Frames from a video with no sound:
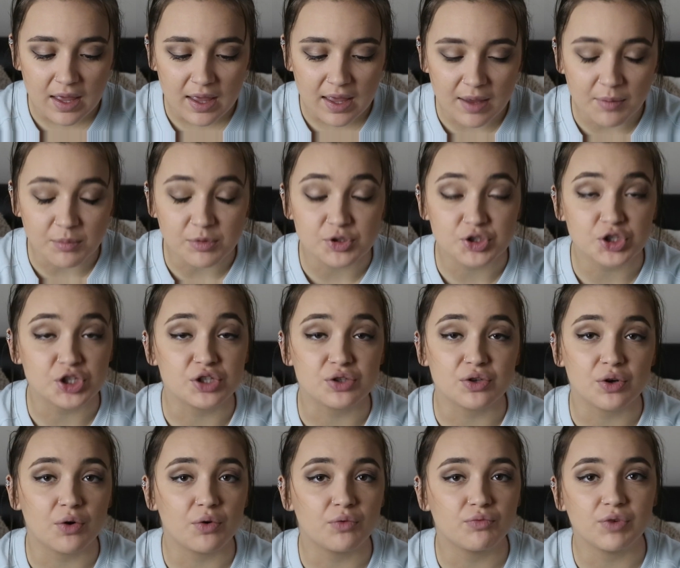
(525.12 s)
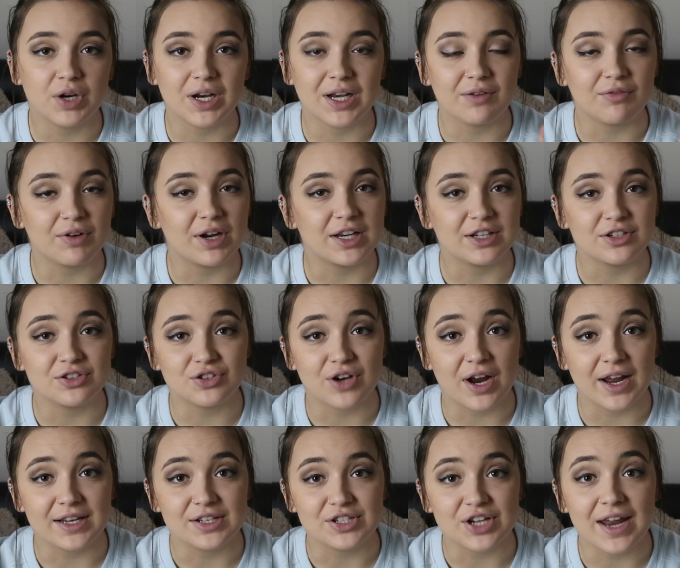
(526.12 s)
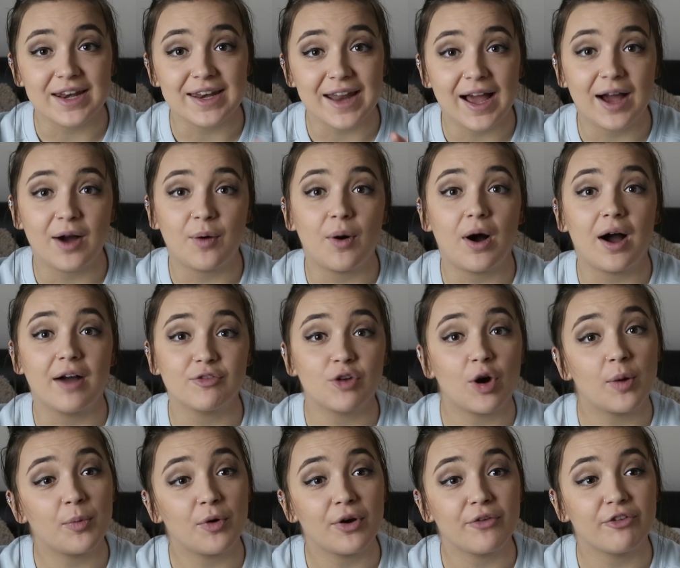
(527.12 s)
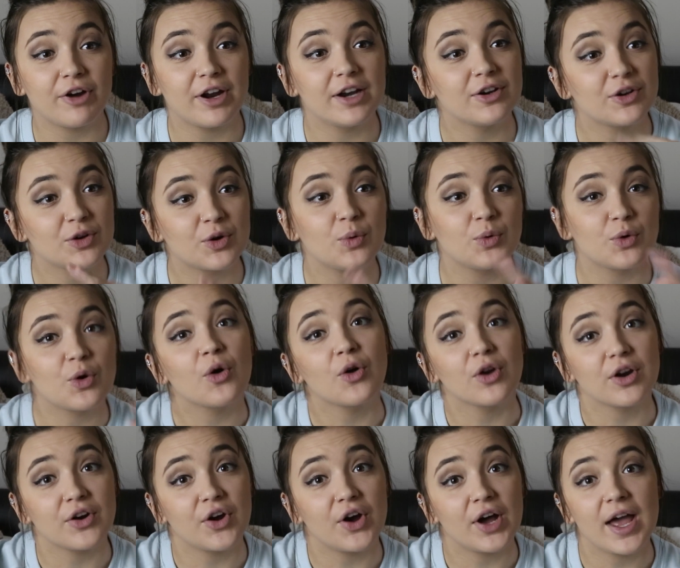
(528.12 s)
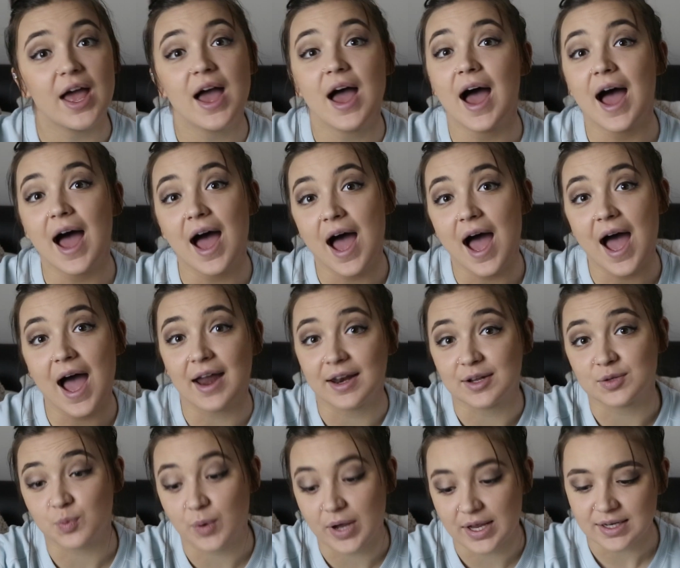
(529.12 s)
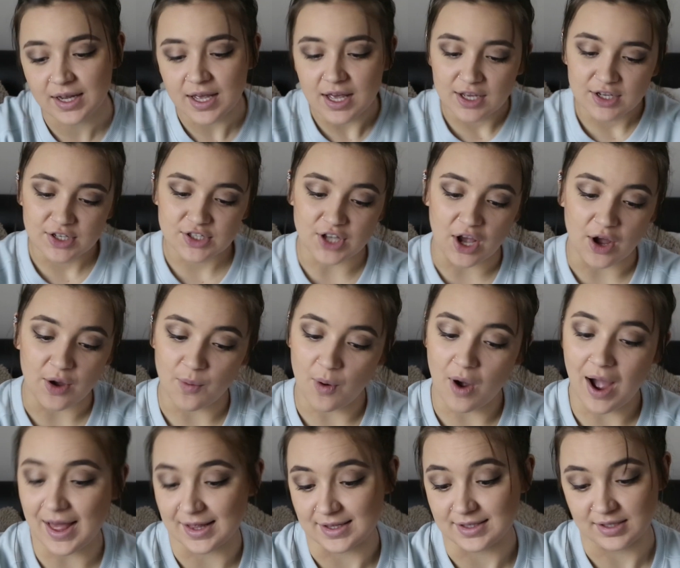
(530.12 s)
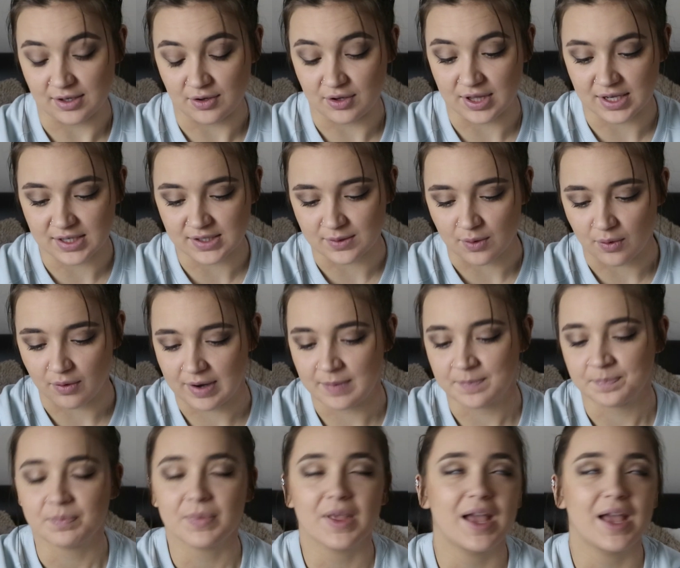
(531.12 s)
It was just really strange. And now I've got a boyfriend called Connor Knight, and it's weird. So I had to tell you that story.